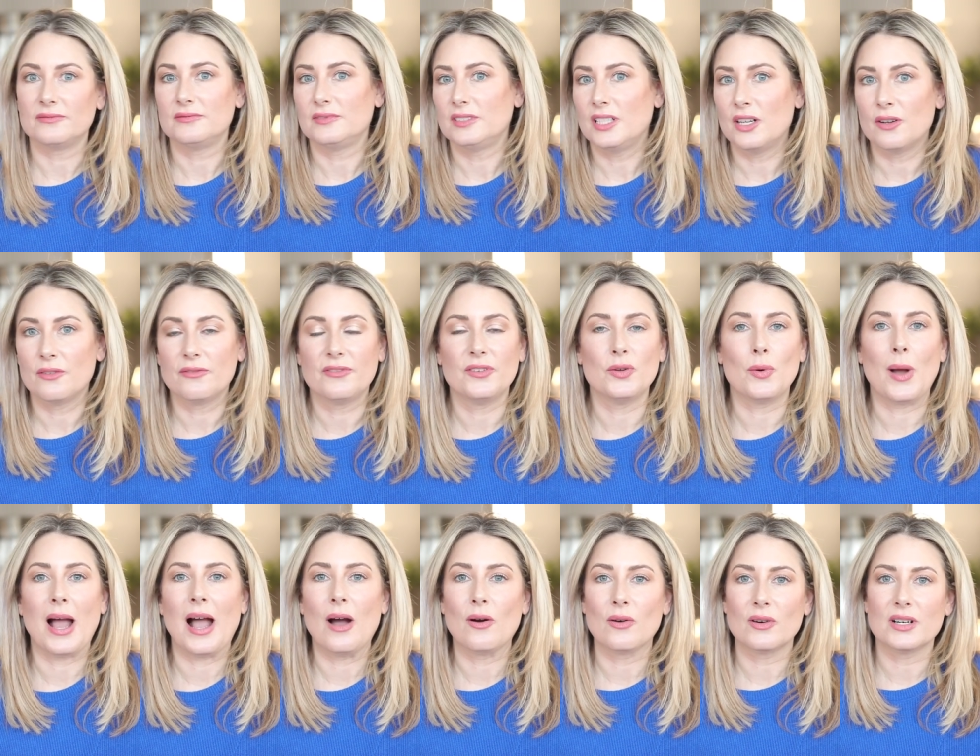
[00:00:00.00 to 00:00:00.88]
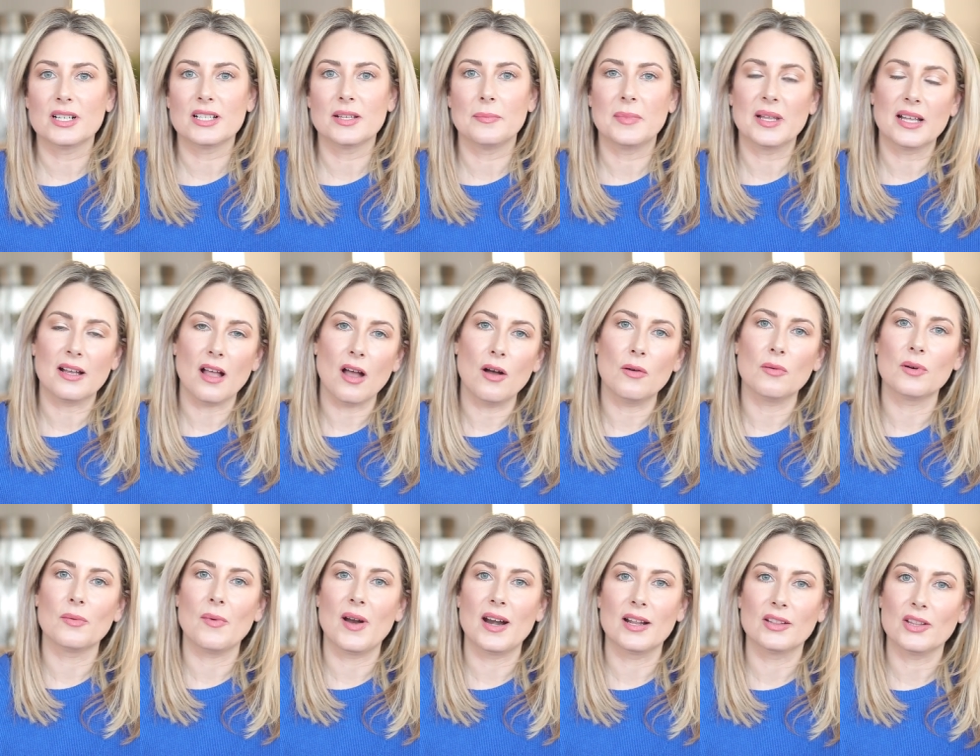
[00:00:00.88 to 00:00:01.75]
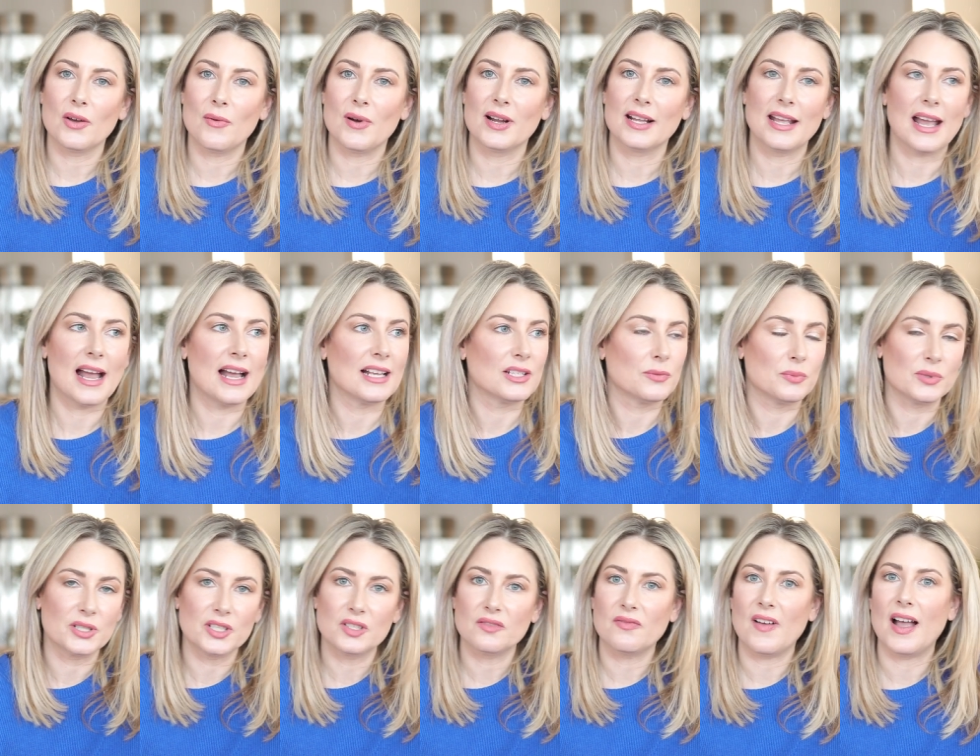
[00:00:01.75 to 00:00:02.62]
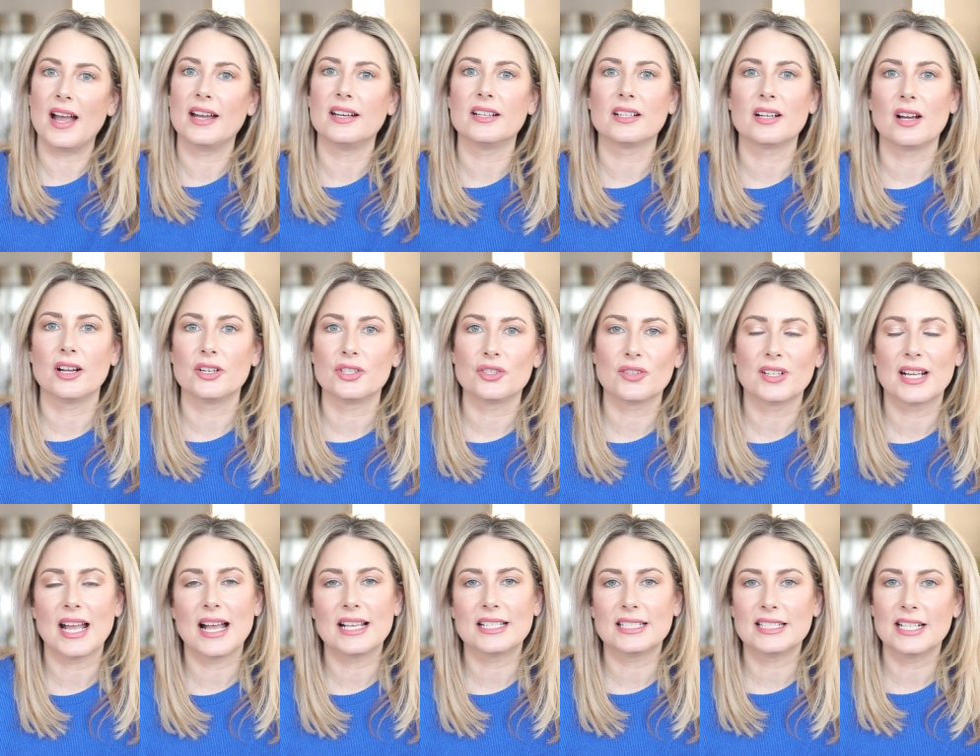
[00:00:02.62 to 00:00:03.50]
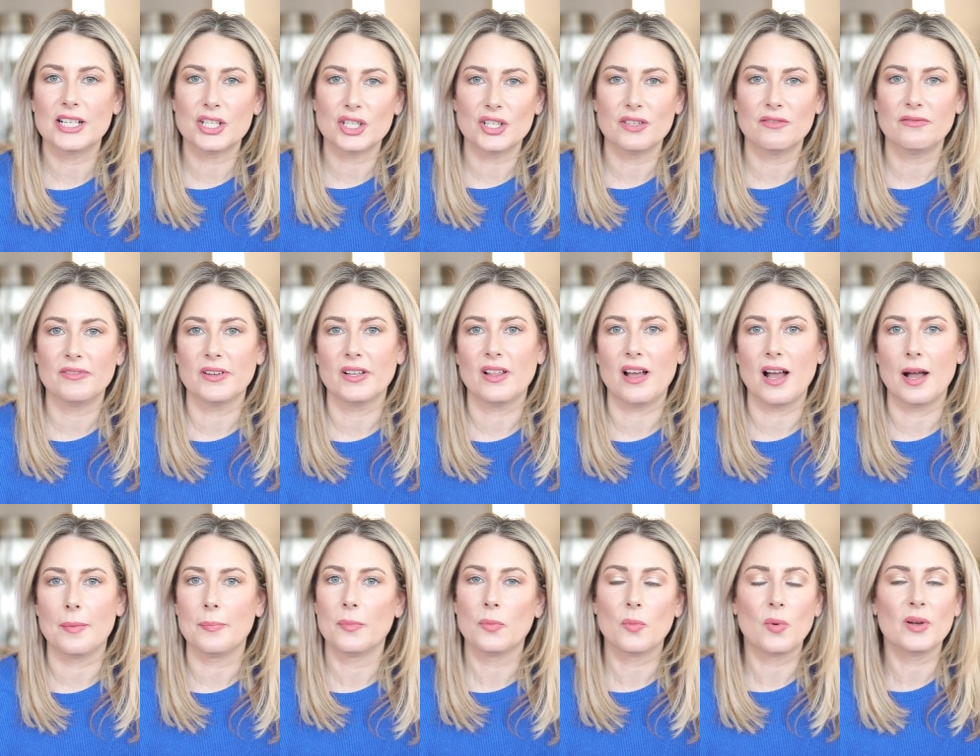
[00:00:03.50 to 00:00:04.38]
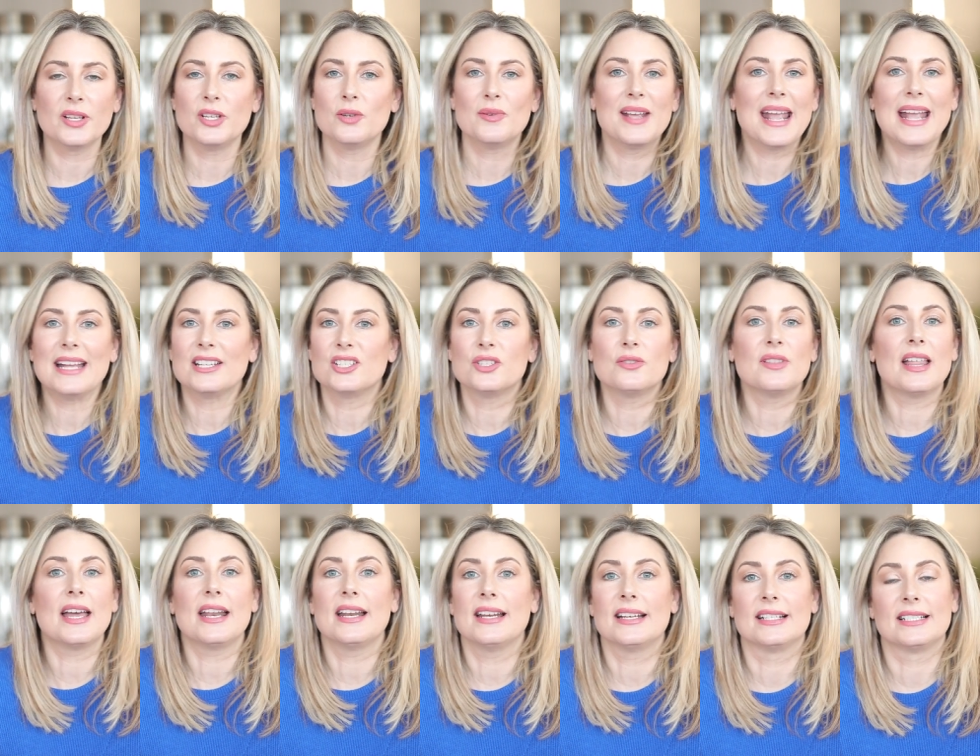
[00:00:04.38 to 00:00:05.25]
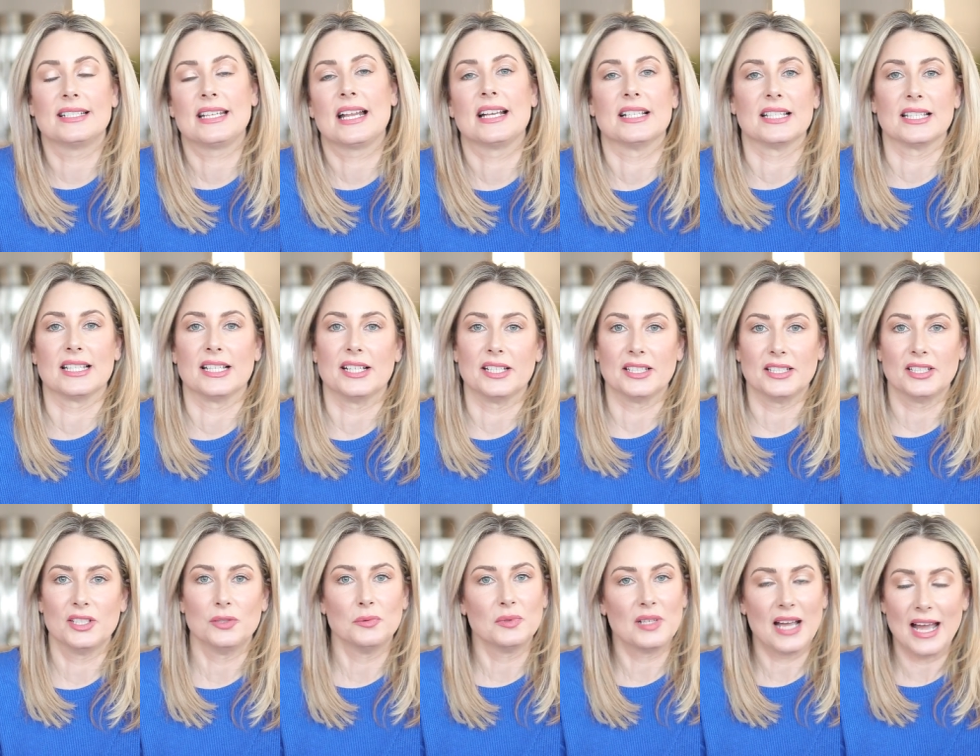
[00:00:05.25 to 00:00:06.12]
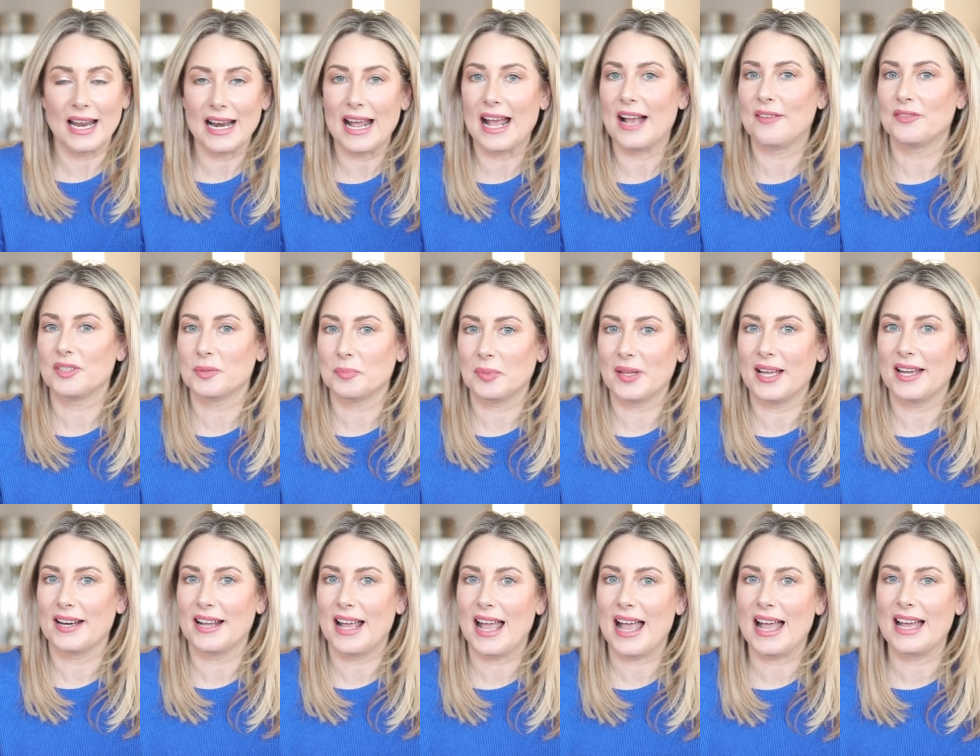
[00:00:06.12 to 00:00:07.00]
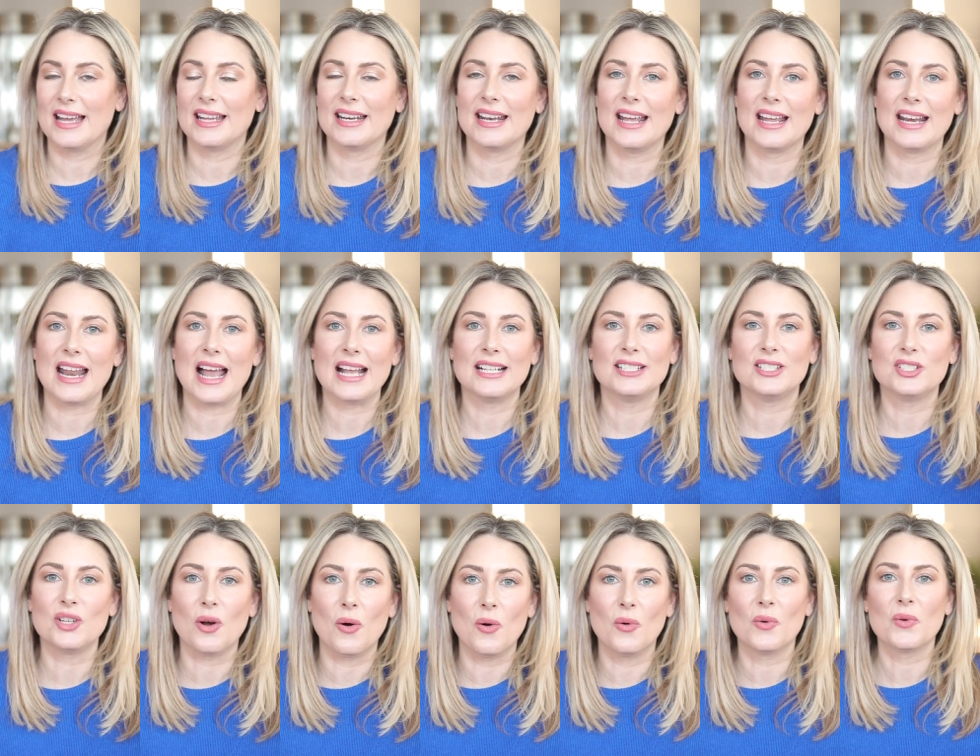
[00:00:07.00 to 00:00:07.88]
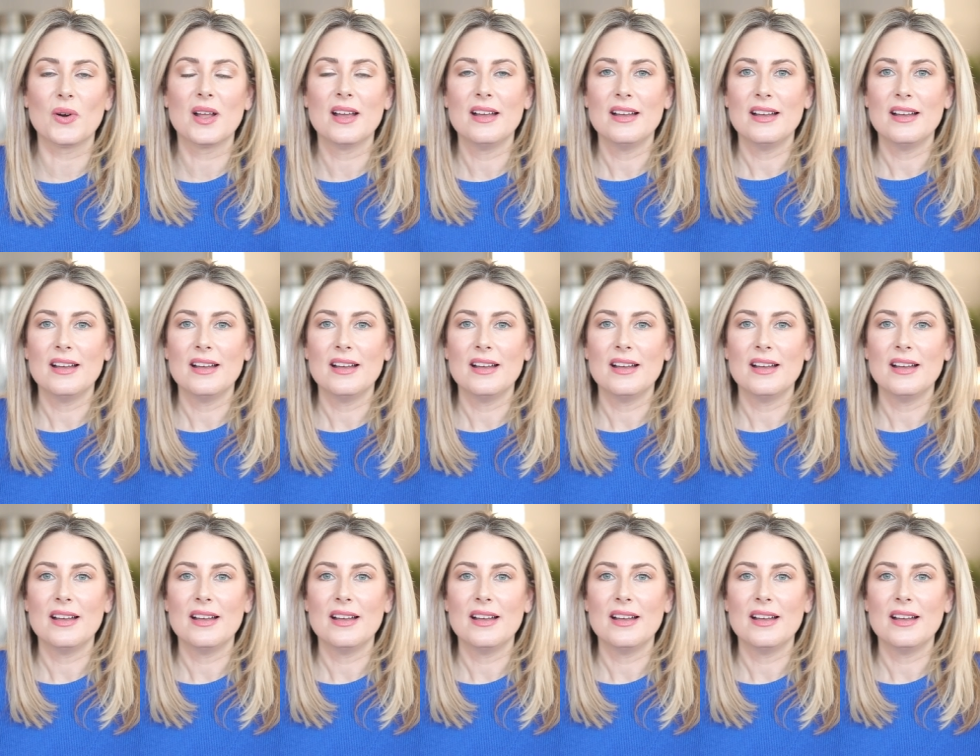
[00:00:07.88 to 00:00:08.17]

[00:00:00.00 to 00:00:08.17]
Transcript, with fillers: you know, a few hours and be like, oh, we're running low on gas. We'll just find a country gas station, fill up. Well, you can't do that in a Tesla. You kind of have to plan ahead. And I don't